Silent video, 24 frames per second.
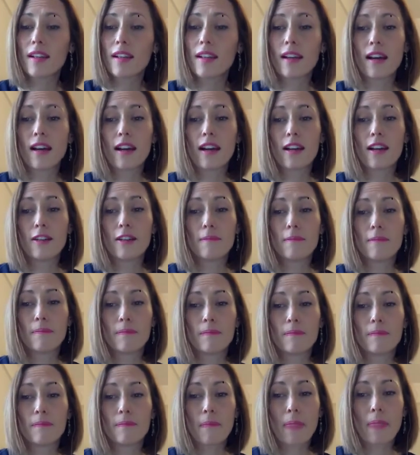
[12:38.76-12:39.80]

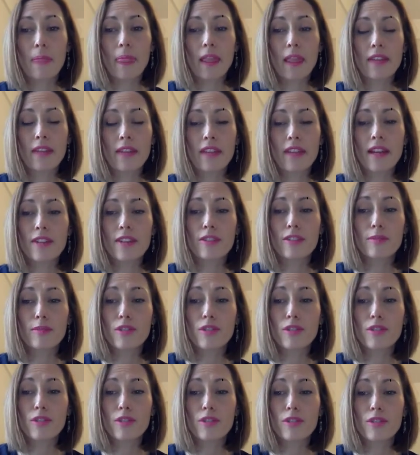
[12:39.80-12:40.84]
And the
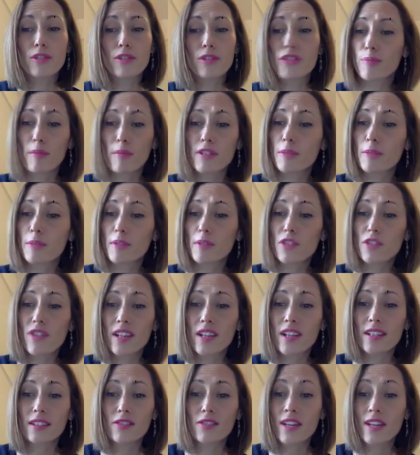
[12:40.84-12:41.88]
Endelman Trust Barometer has been
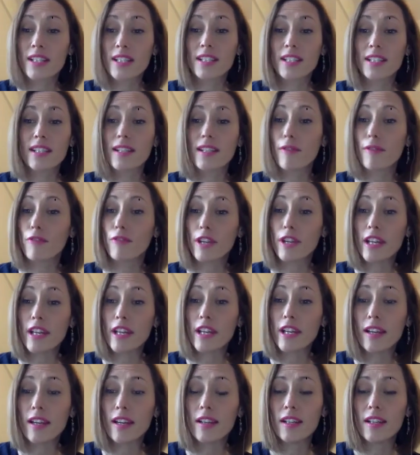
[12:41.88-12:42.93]
tracks this every
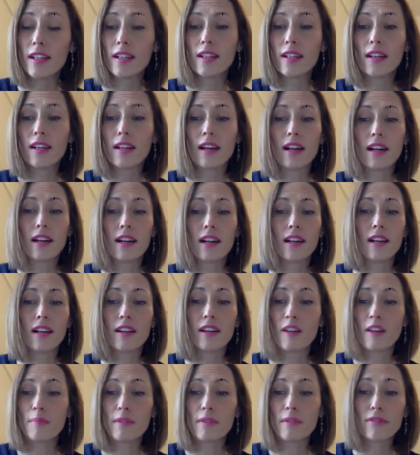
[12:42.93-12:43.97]
year.
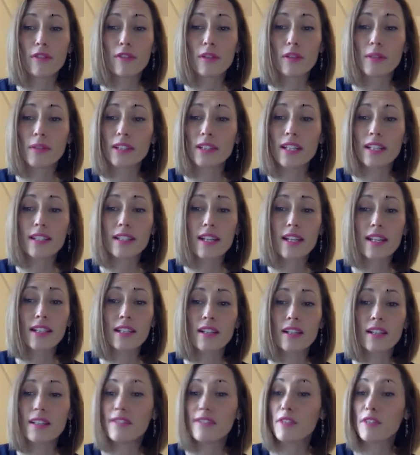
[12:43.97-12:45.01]
And I've been following that
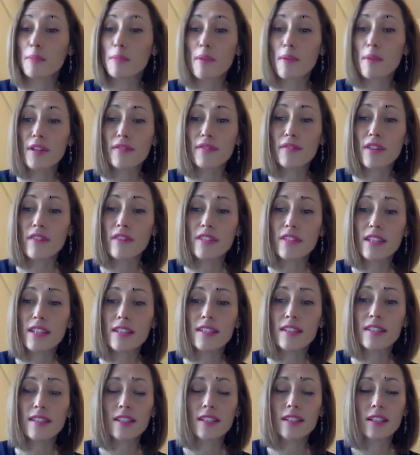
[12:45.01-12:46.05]
data for the past 5
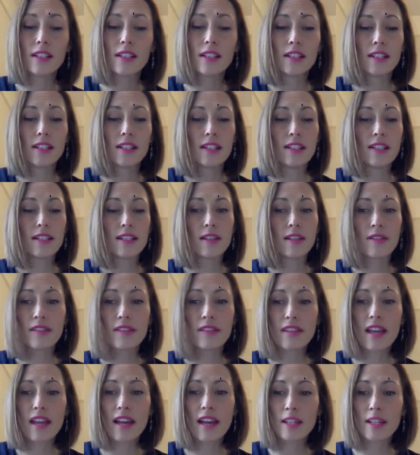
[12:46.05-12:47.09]
years. So
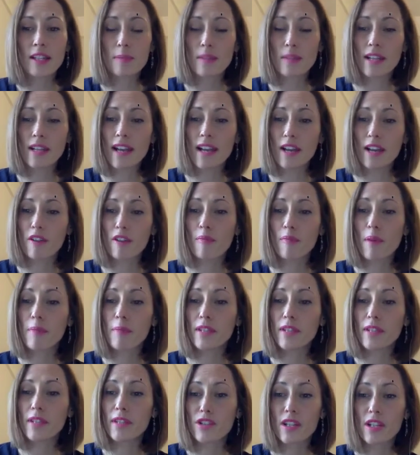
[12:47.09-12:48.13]
there has been a lack of
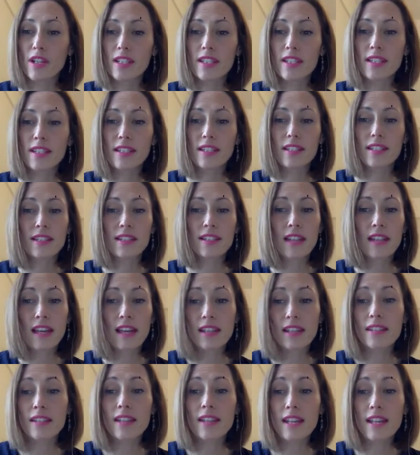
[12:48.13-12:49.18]
public trust.
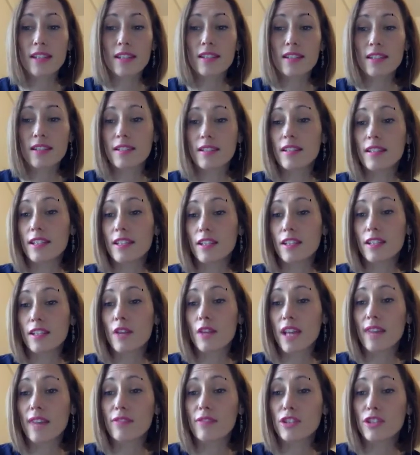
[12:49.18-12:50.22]
That is going
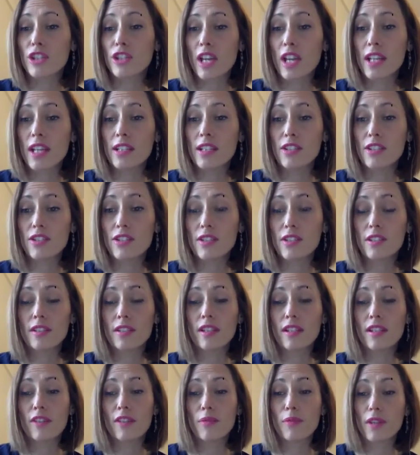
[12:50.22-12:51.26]
to have to change
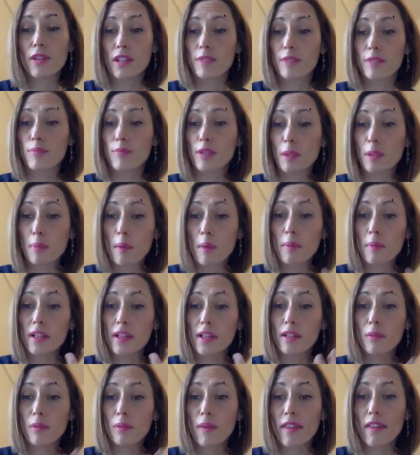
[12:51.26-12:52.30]
if we're going to bring the
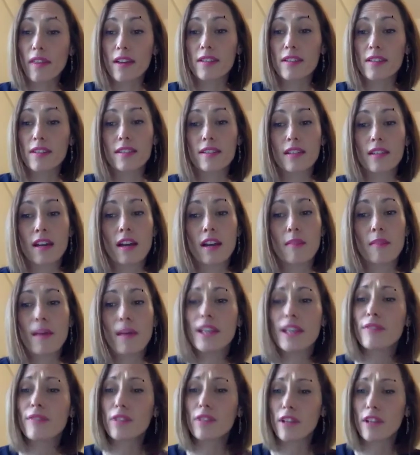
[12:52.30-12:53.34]
public with us,
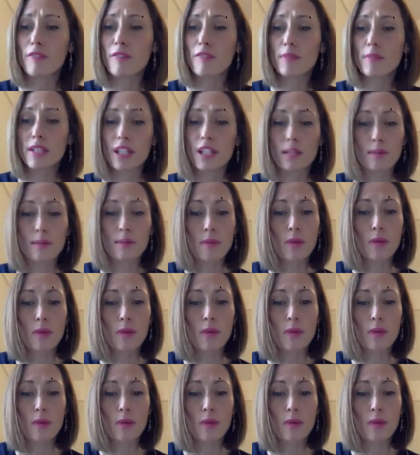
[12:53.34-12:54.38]
and if the governments are going to be bold
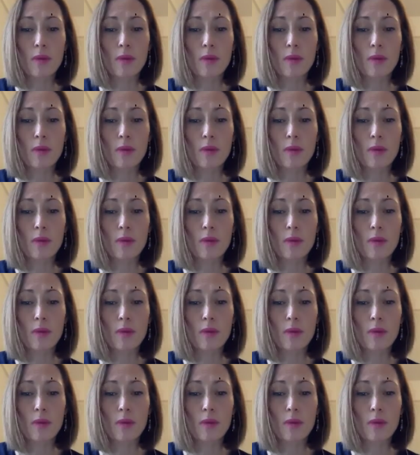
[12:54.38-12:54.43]
enough.